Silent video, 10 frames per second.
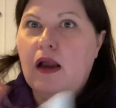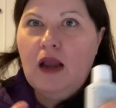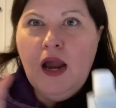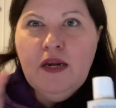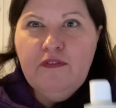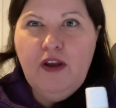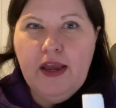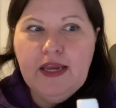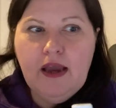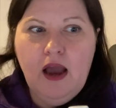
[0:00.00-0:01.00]
kind of
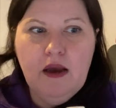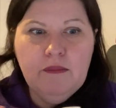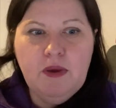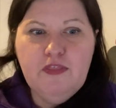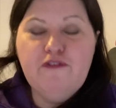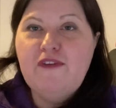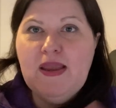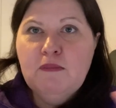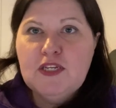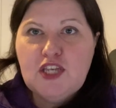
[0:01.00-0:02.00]
like um, the
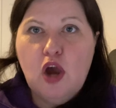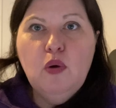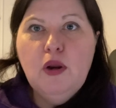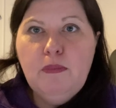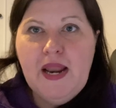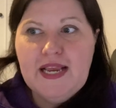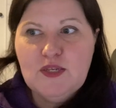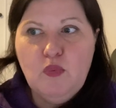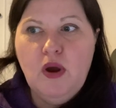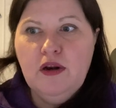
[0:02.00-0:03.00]
famous
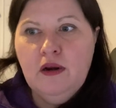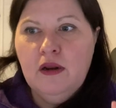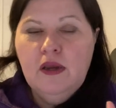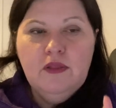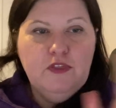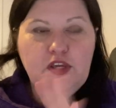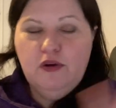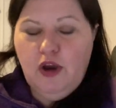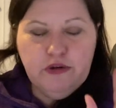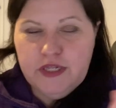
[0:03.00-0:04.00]
Olaplex one that you
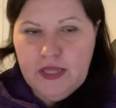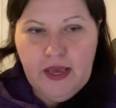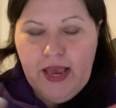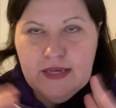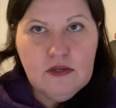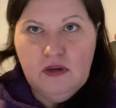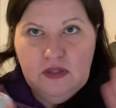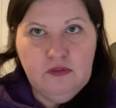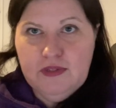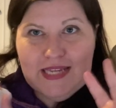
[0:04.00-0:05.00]
go to the hair
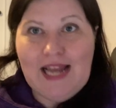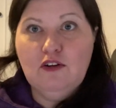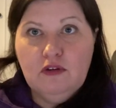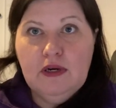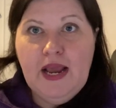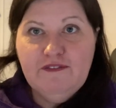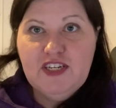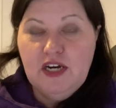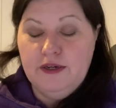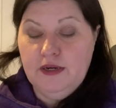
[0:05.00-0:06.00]
salon, salon and have
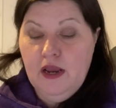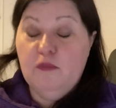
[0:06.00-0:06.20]
done,